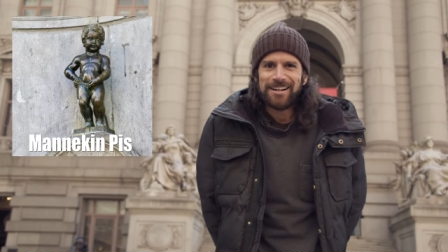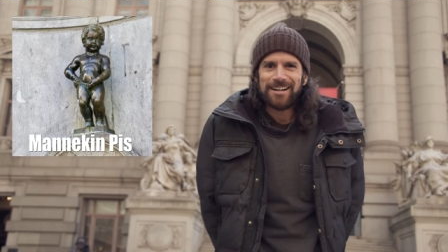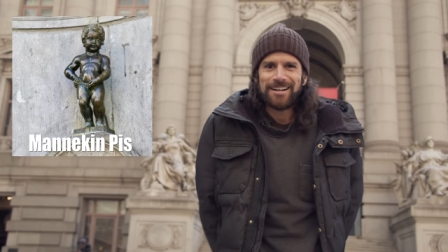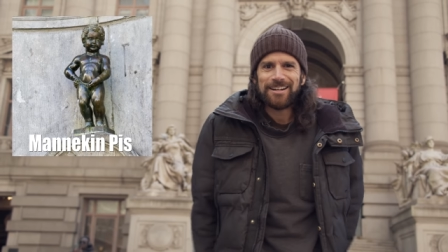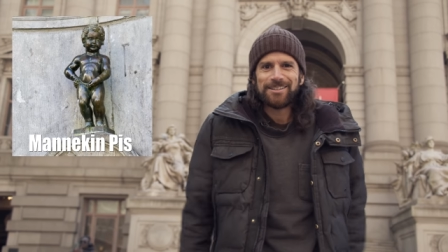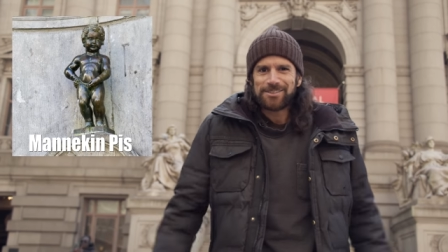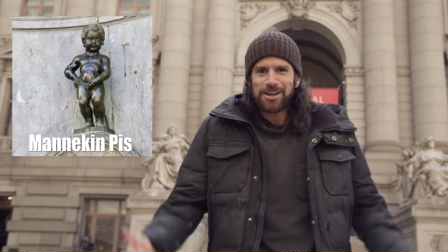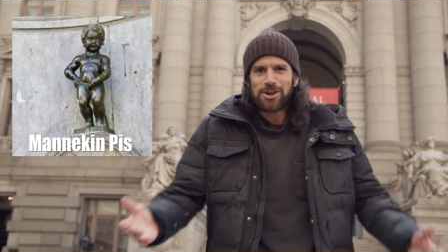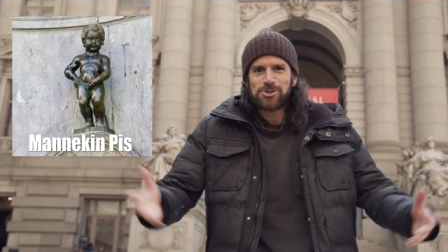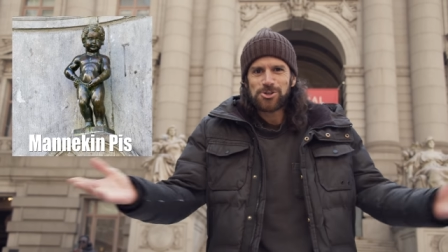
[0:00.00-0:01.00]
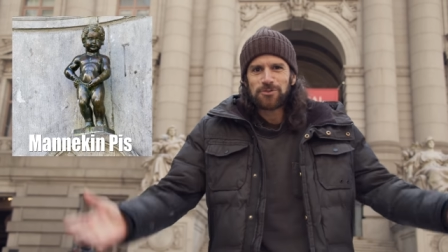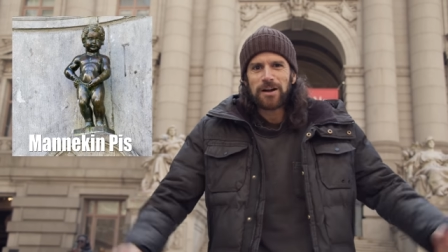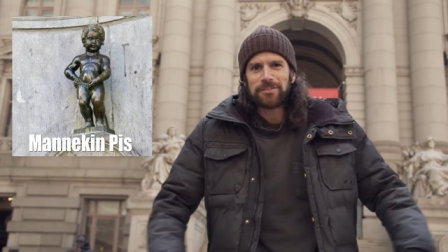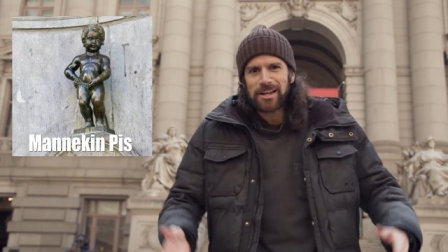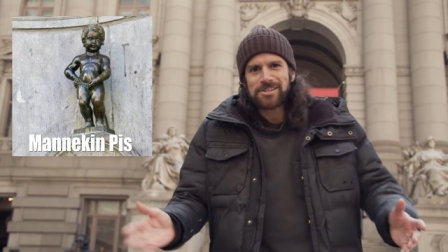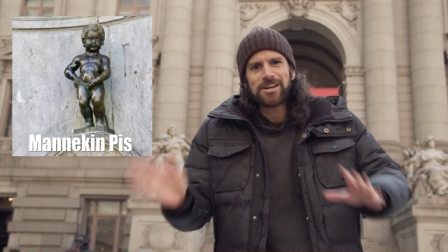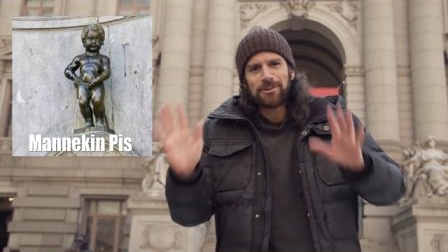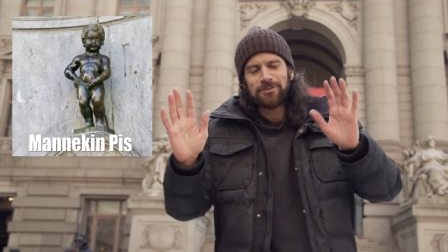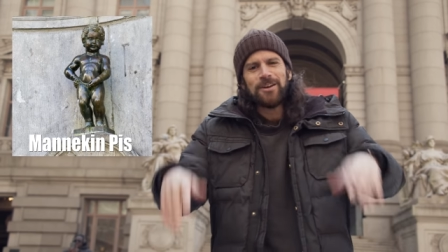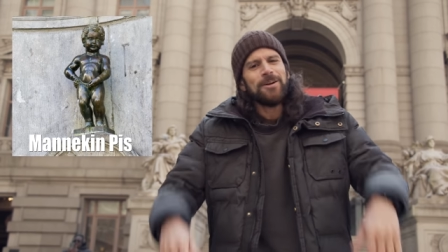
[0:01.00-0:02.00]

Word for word: it's a statue that survived a lot of stuff.